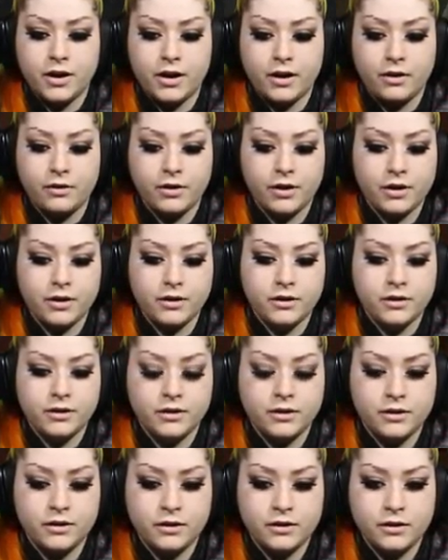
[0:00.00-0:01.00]
no.
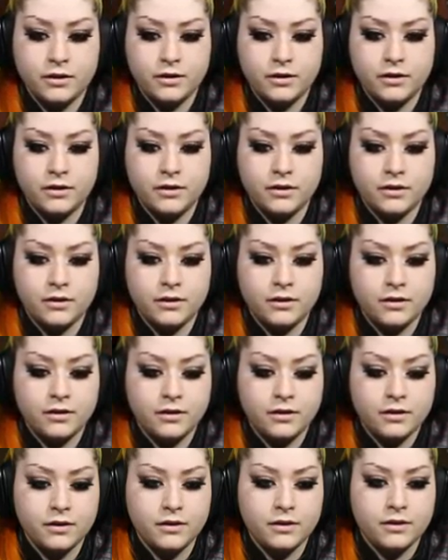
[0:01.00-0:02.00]
I need to
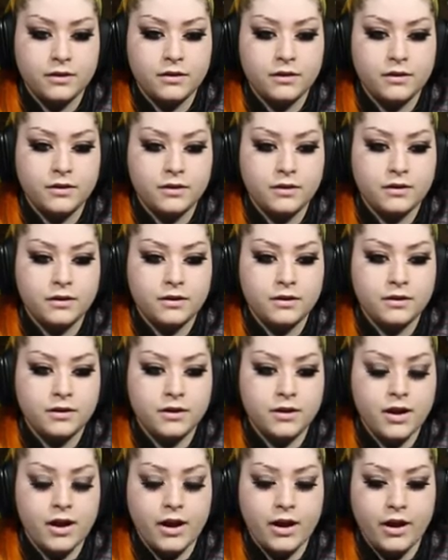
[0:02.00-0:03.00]
check you.
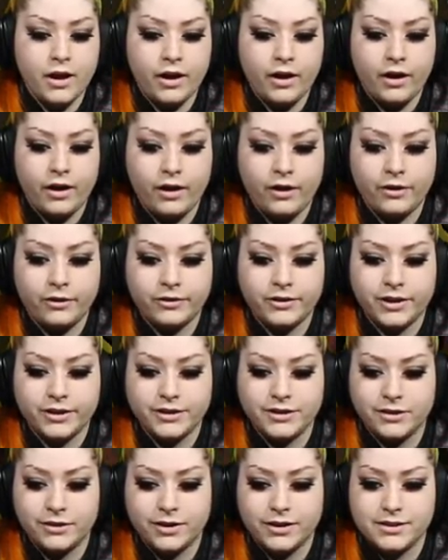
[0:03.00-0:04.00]
No,
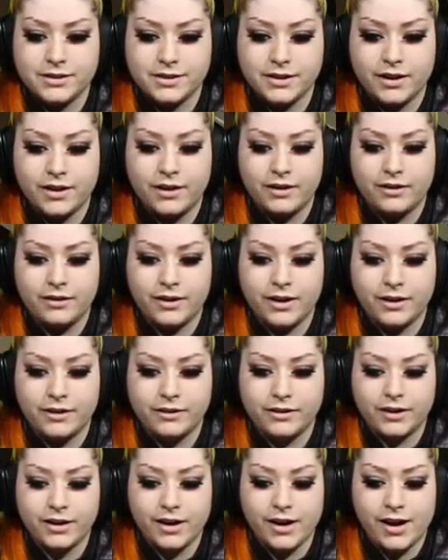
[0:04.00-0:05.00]
the torso.
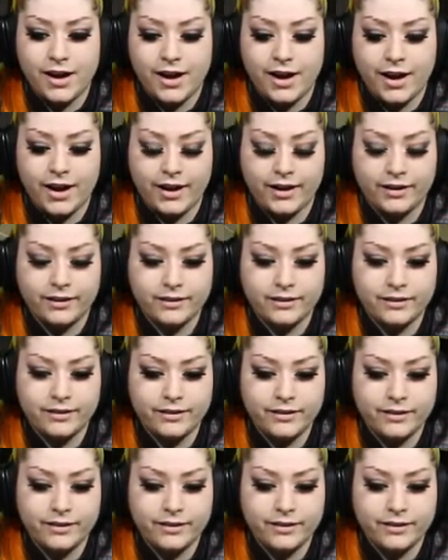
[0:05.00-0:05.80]
Oh god.